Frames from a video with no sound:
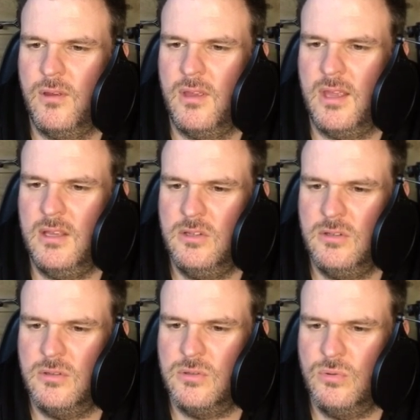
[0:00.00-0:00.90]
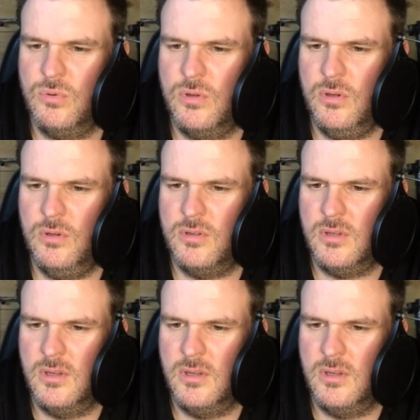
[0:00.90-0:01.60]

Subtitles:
It's all good.